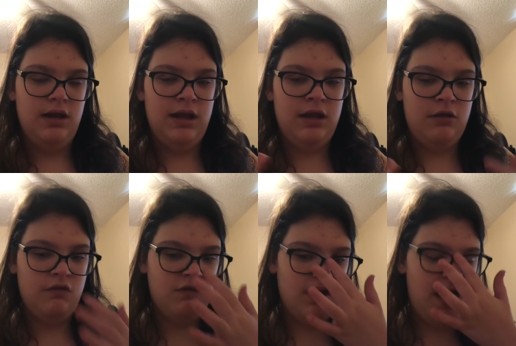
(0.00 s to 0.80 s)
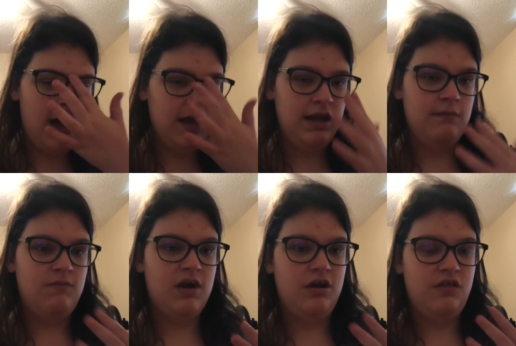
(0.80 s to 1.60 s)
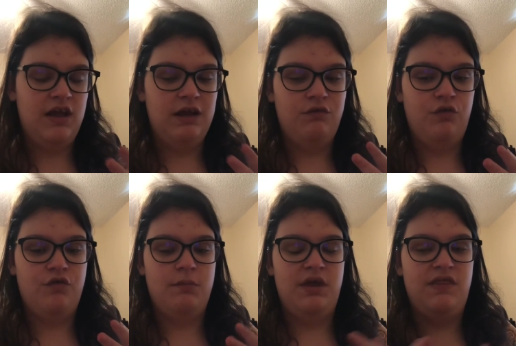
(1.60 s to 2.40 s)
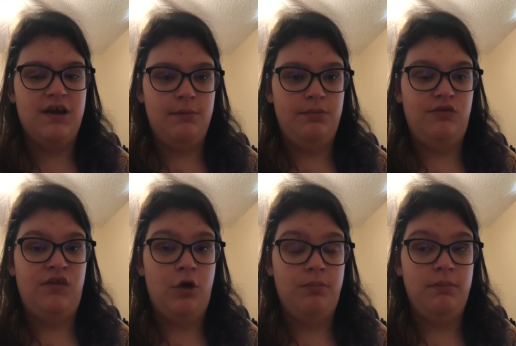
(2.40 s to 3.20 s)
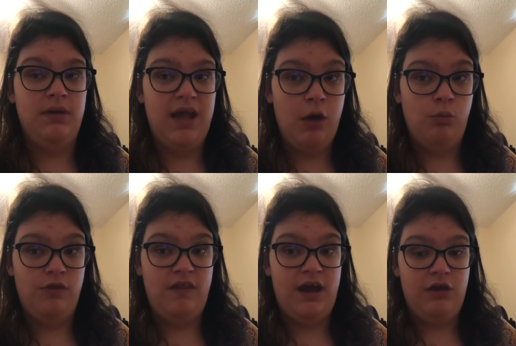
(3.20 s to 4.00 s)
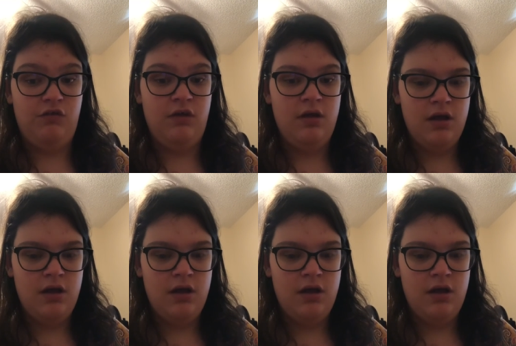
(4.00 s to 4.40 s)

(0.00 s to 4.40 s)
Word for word: And I am very thankful for my therapist helping me out with that.